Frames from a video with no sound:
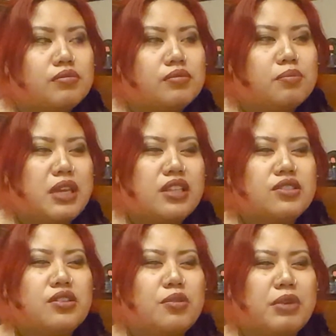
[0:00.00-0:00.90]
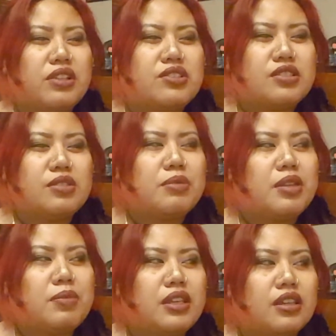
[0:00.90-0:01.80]
means so much to me
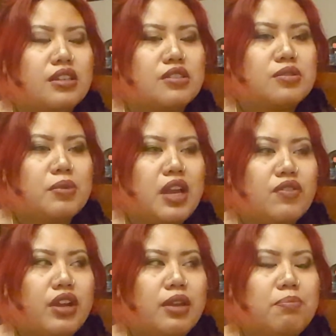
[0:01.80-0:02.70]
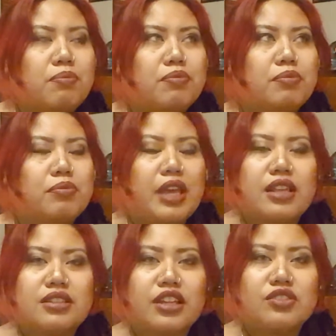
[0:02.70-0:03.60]
because whenever I
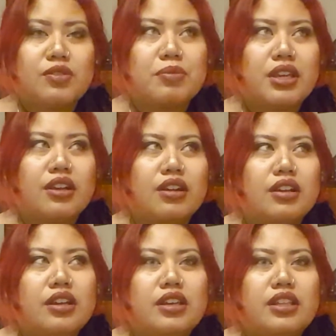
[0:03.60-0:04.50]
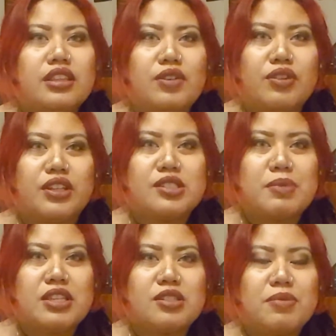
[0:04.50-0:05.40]
get decks from here, they really
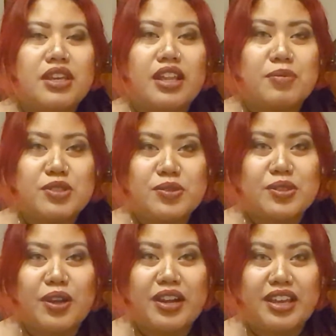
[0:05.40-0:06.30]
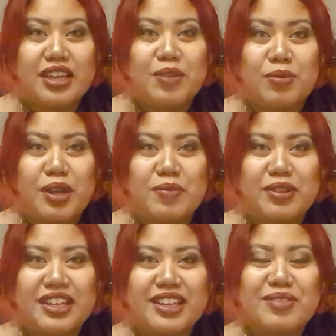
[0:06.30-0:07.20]
speak to me. And I'm so sorry I keep
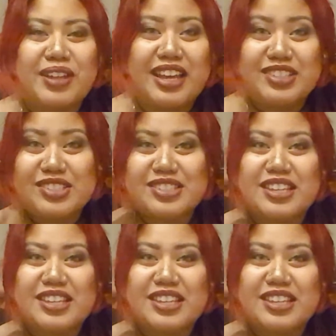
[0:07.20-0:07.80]
rambling, but I just